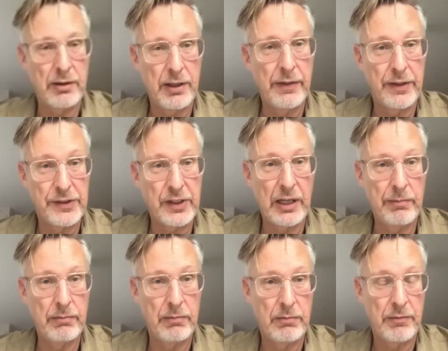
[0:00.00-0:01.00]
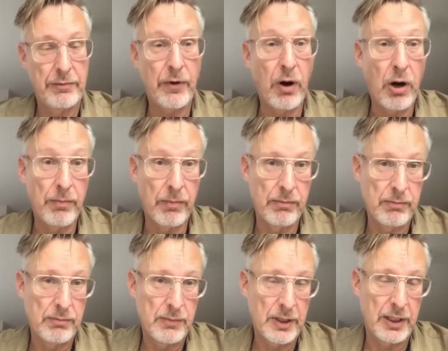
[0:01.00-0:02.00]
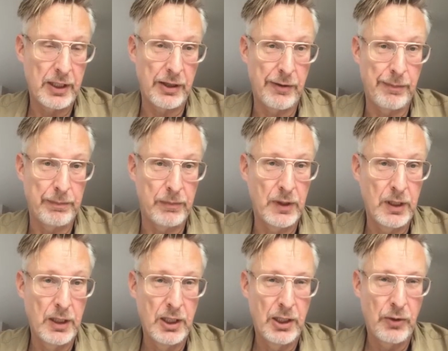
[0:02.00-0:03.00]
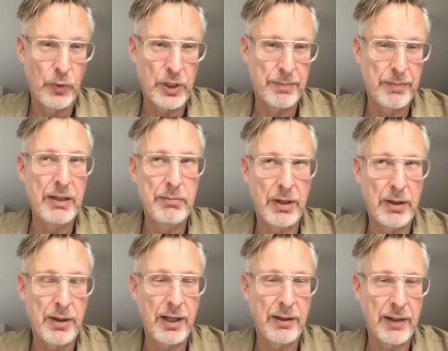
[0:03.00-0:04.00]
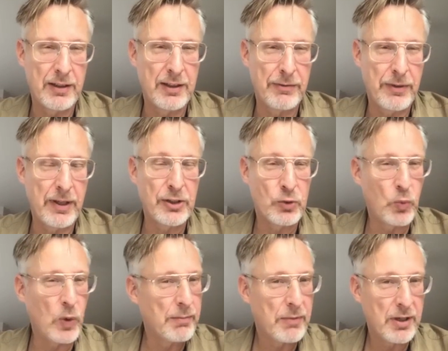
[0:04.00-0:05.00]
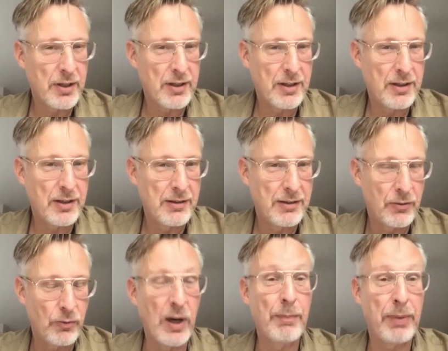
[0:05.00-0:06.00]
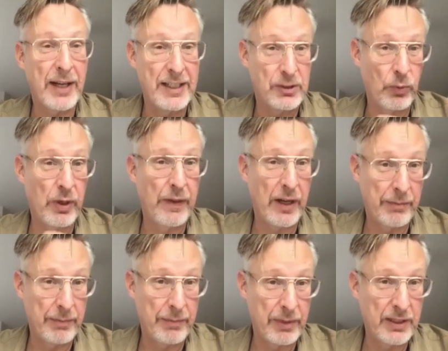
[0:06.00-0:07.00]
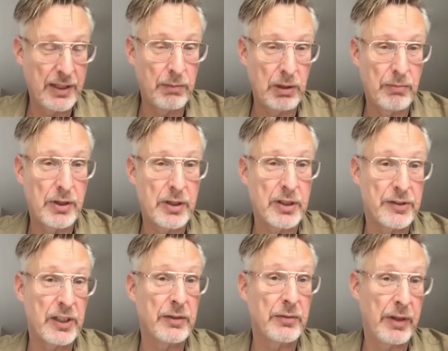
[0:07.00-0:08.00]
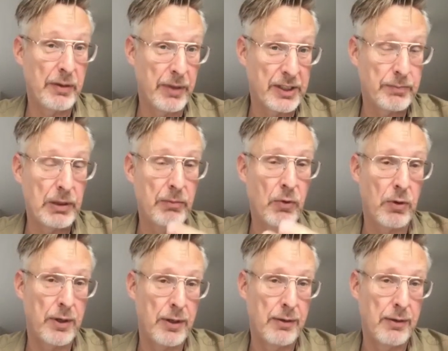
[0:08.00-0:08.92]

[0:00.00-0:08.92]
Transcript: the same farm, um, which made me think that if there's one murder, one place where there have been double murders, that there must be more.